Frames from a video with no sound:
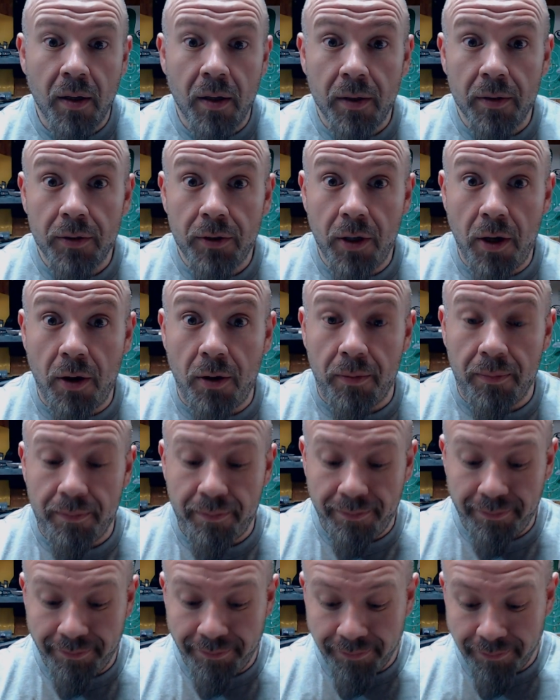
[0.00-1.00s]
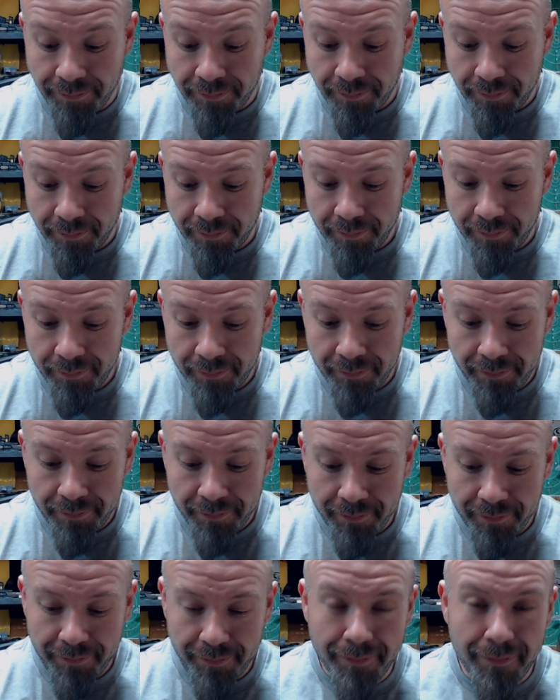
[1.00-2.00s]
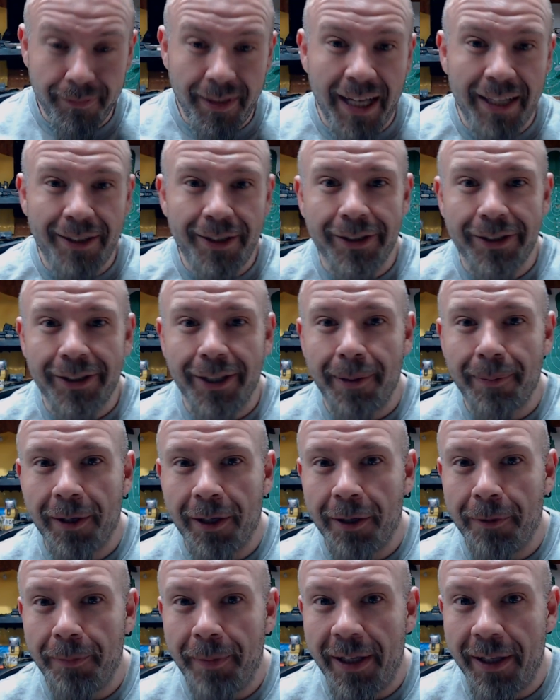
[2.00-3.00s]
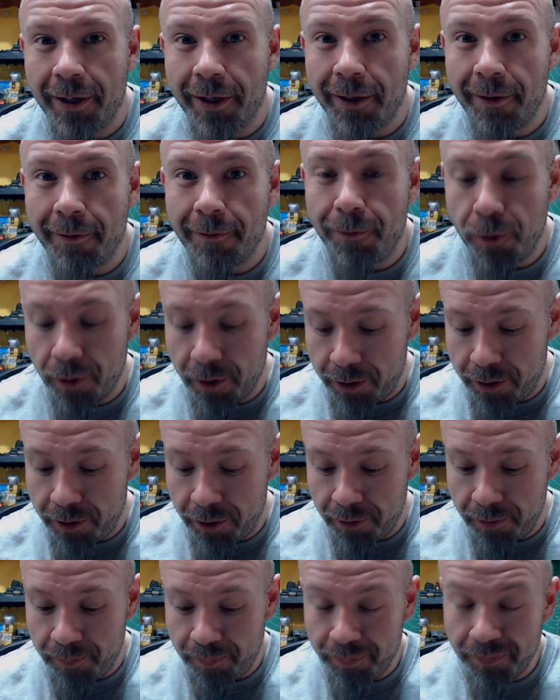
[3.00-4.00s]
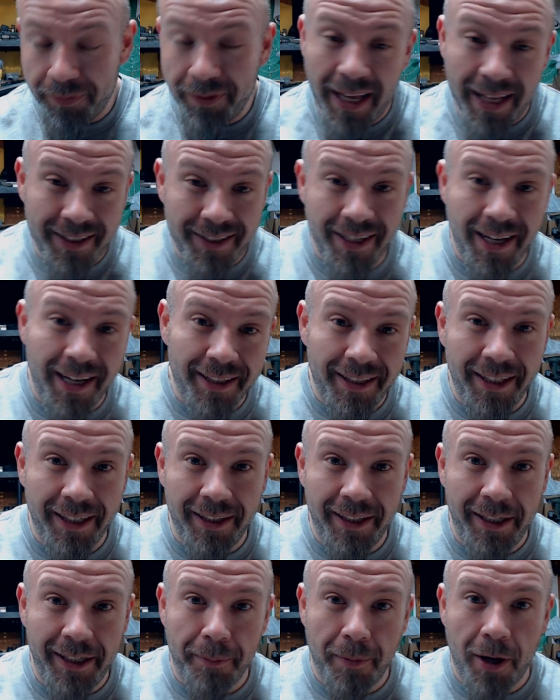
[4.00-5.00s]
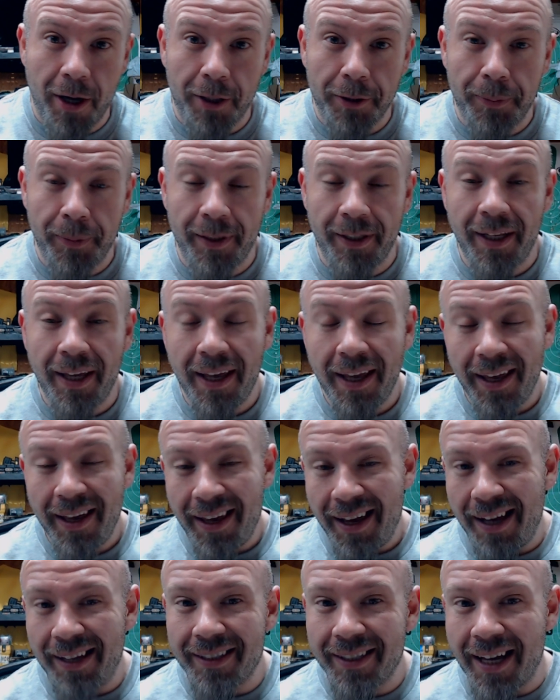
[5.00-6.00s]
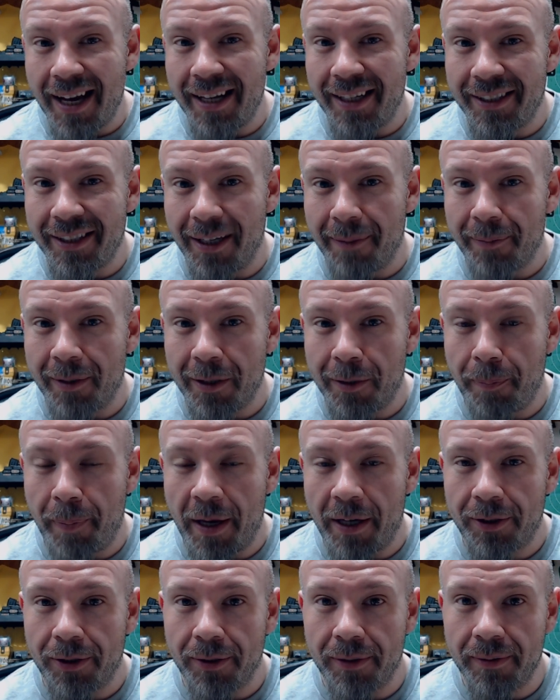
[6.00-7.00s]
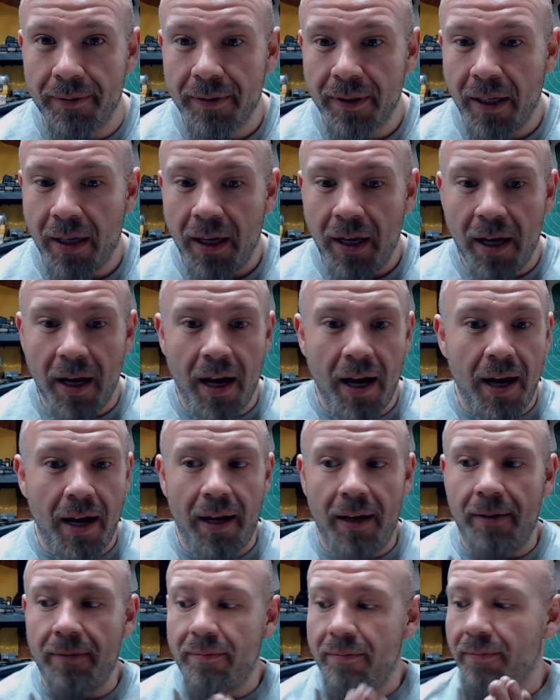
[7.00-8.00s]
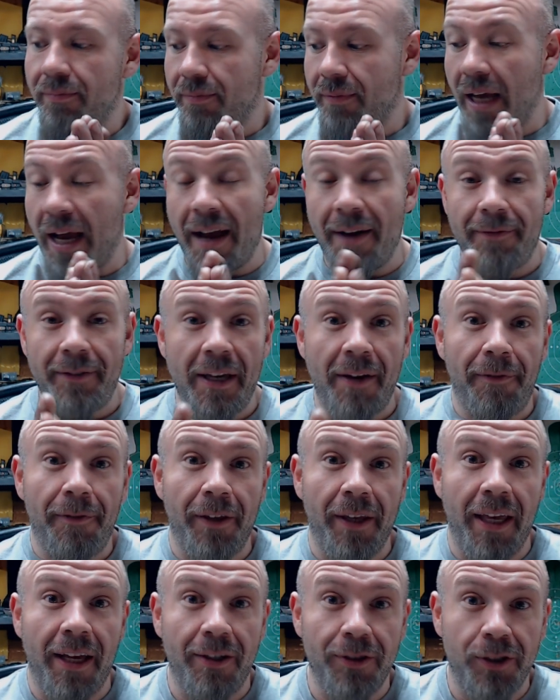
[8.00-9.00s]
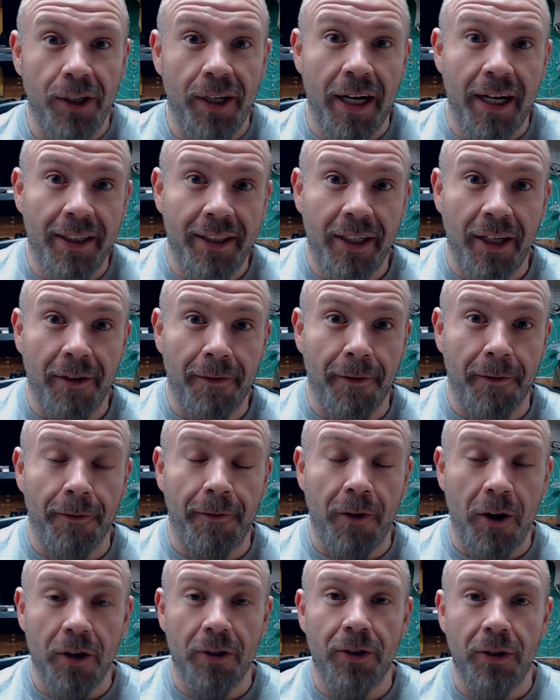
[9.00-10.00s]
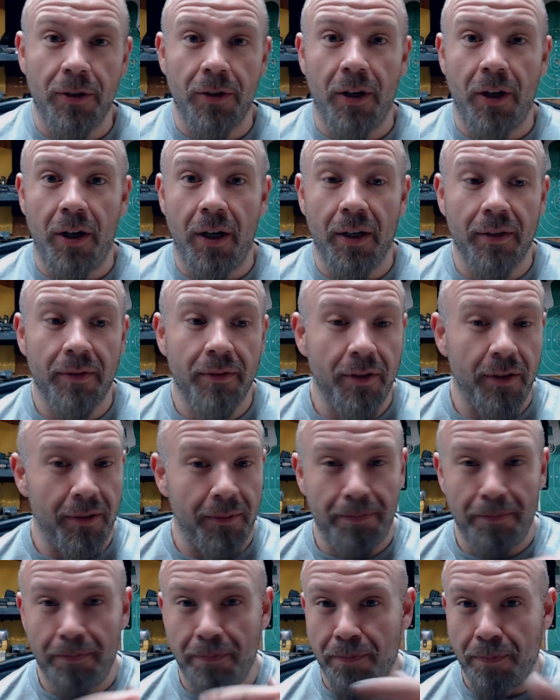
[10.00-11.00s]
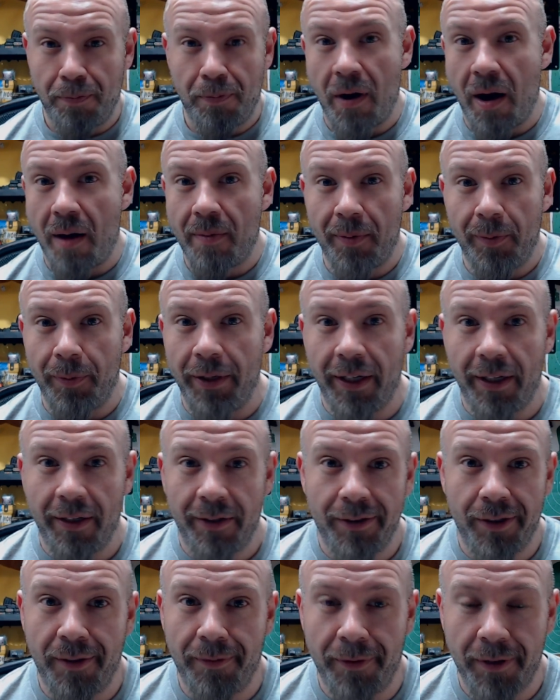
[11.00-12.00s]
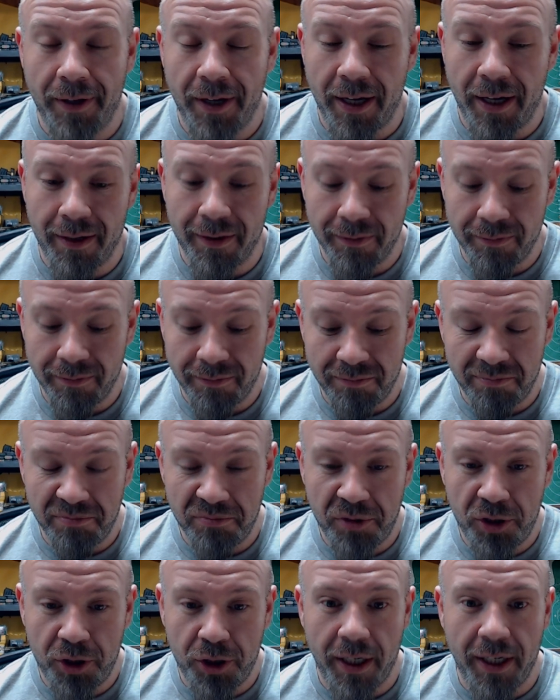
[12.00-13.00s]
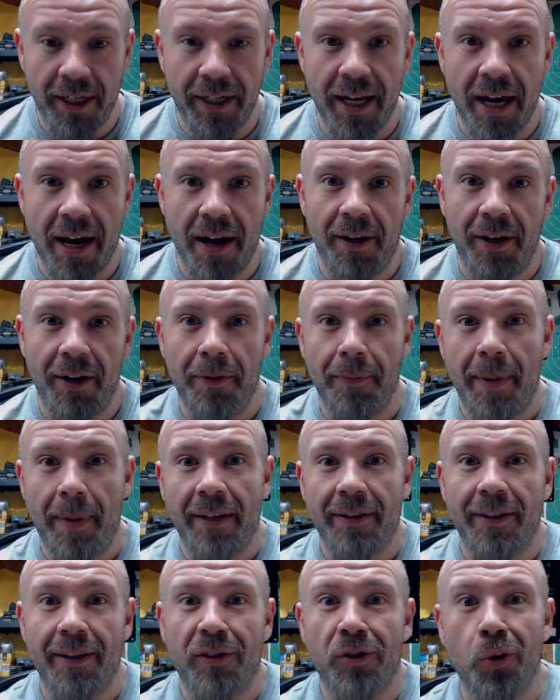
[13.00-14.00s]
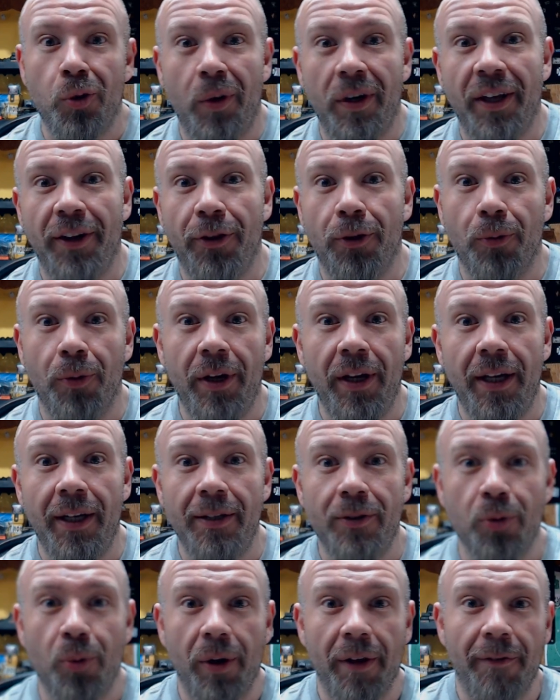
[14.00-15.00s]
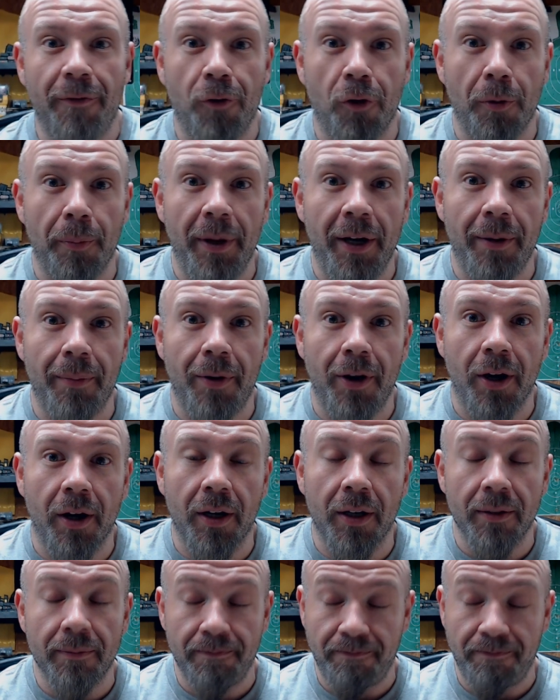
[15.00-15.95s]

So, that's just something to be looking forward to. That's not the Elite Marksman. That's kind of something special. I've definitely held you guys here for far too long. You probably could have shut it down at about the 23, 24 minute mark.